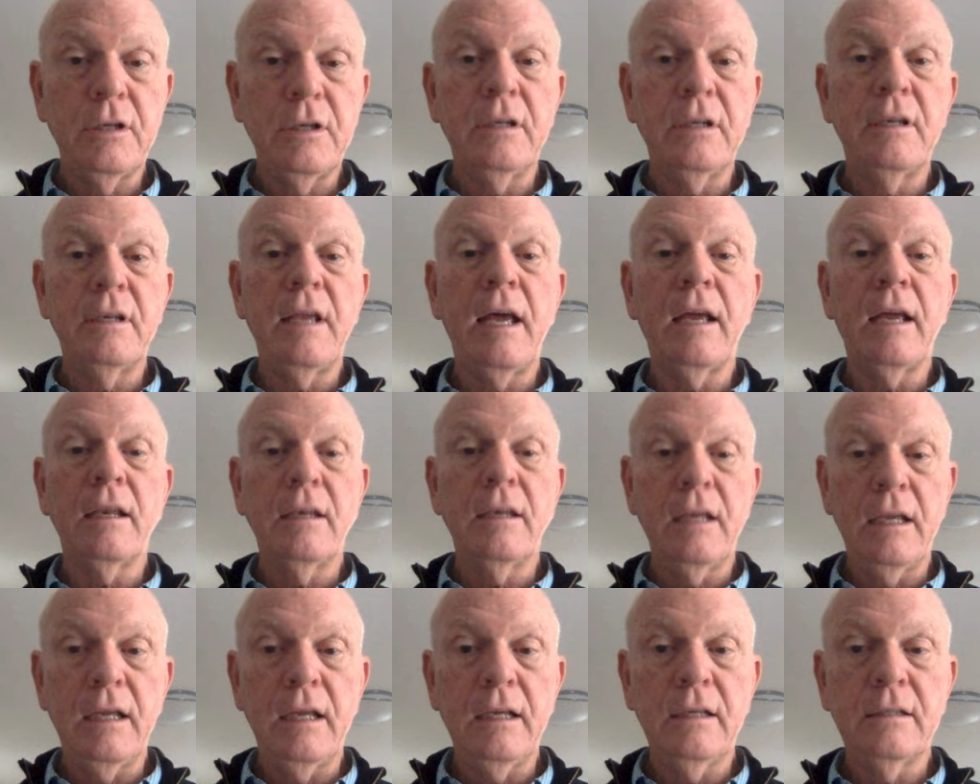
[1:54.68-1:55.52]
and
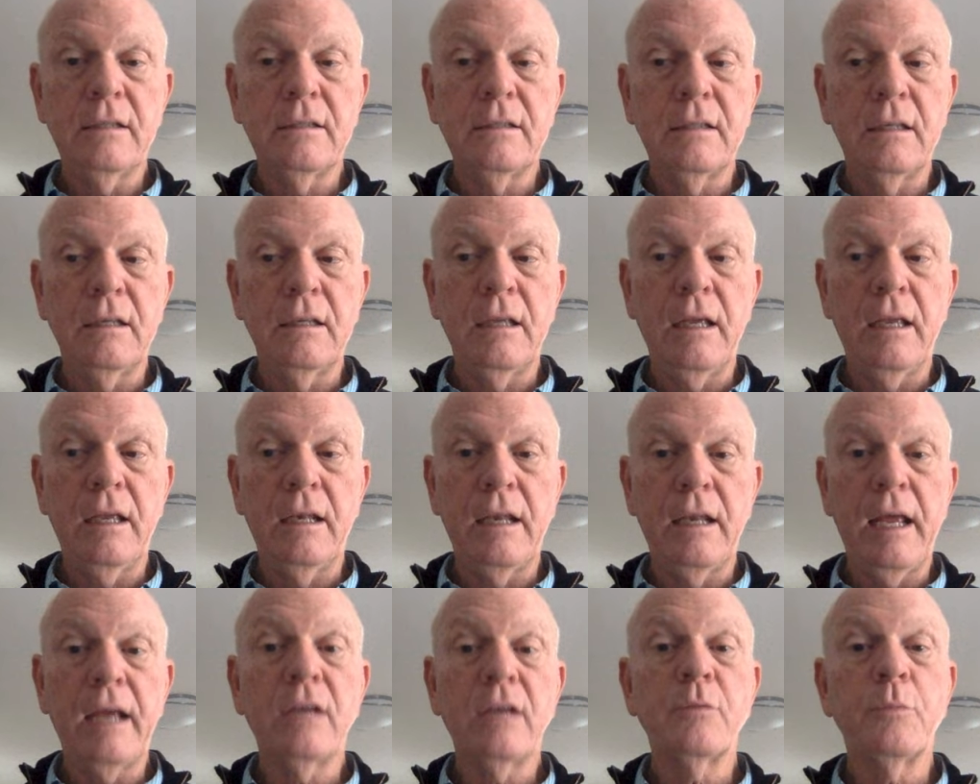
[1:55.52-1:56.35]
techniques
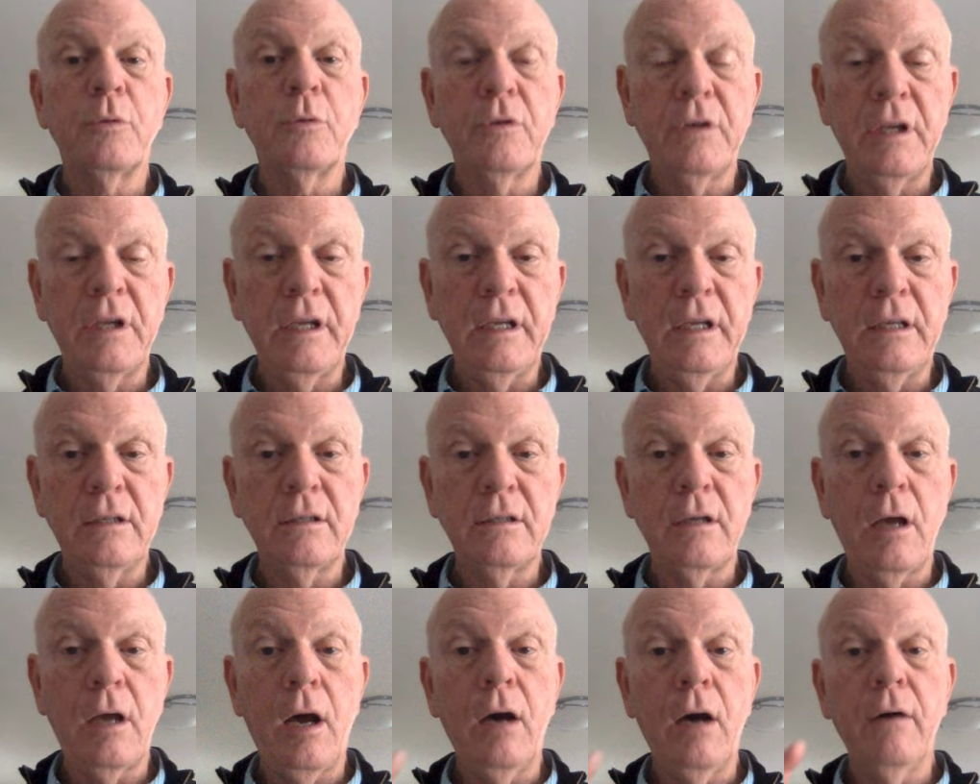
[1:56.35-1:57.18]
and expertise
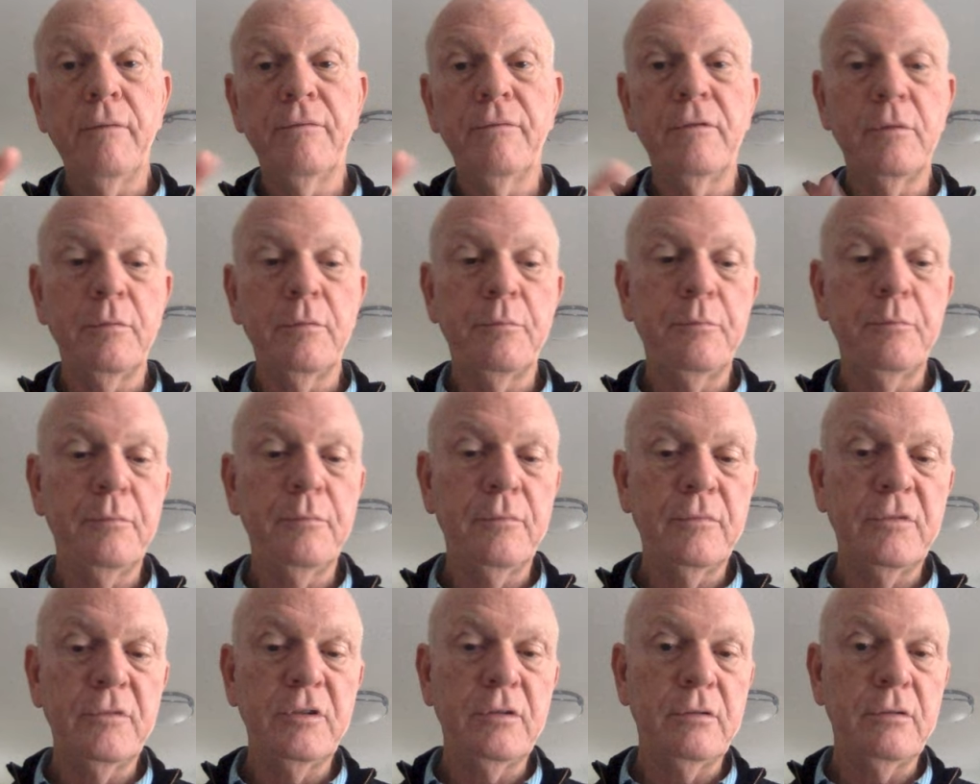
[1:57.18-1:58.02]
of the
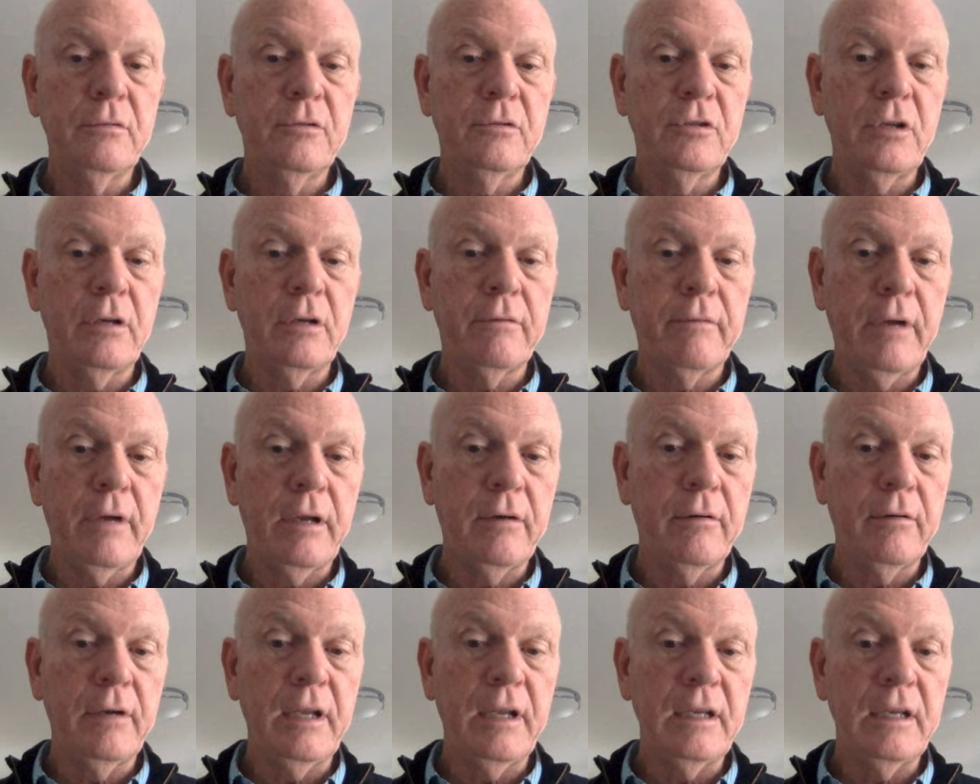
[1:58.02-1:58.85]

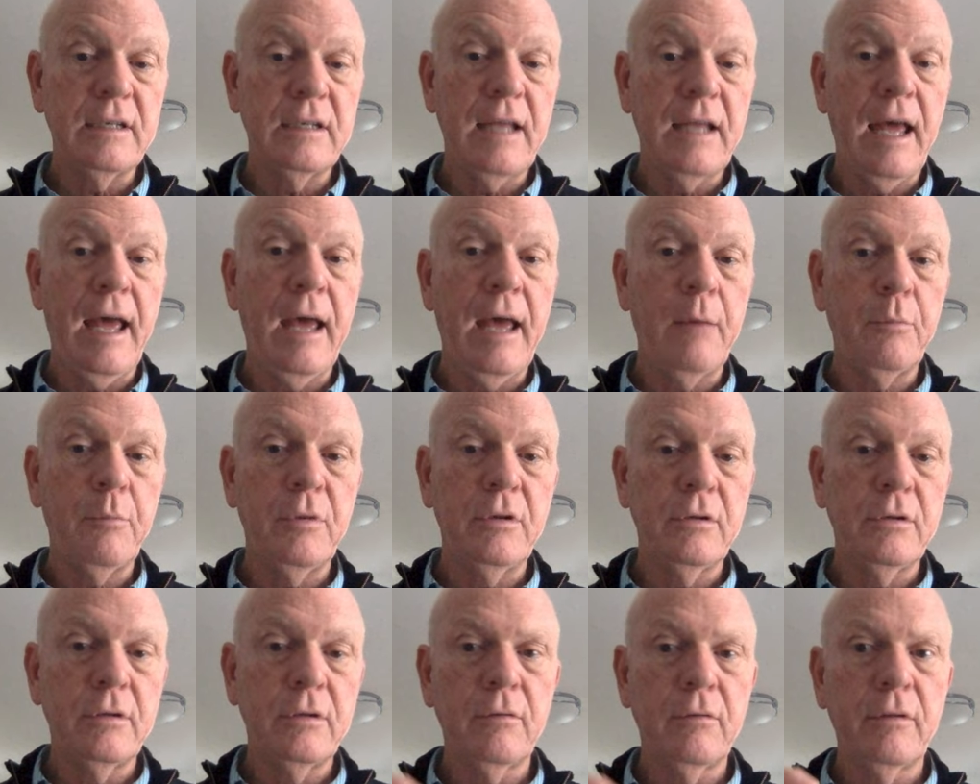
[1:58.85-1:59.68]
generator needs to happen.
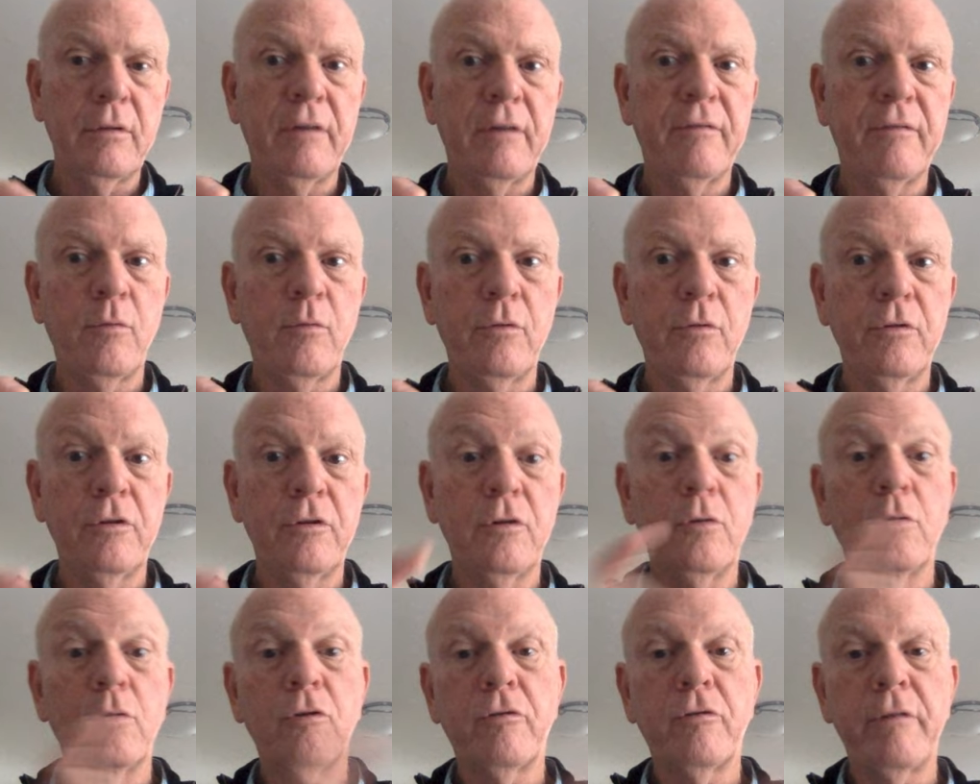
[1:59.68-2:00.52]
So therefore, you're
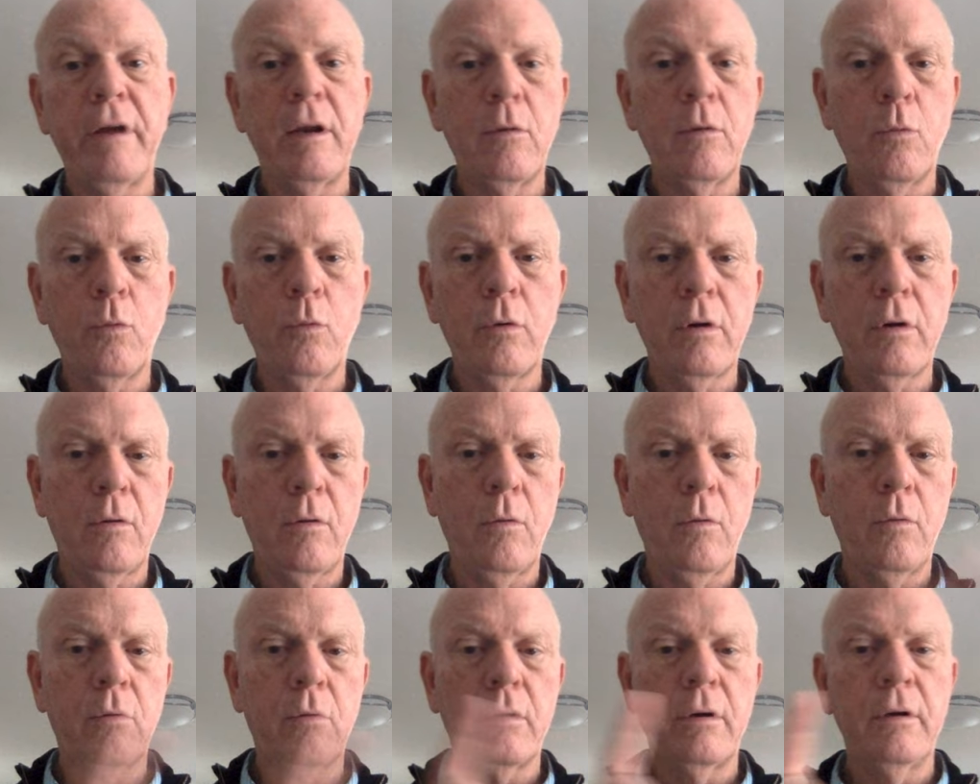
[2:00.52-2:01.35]
going to create a work
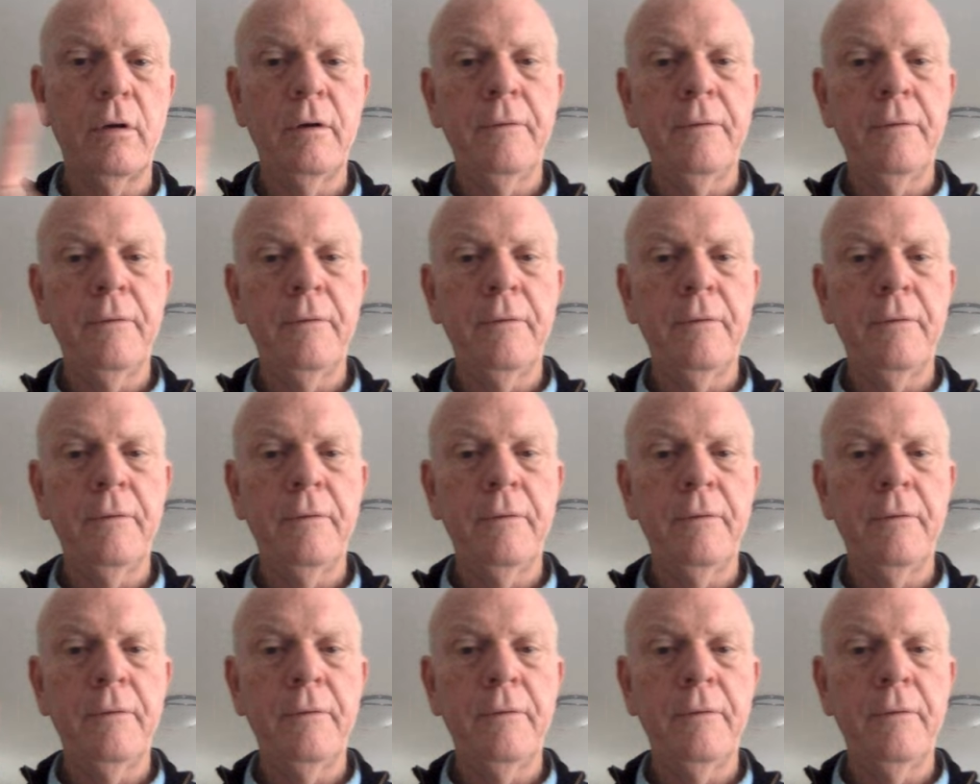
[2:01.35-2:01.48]
order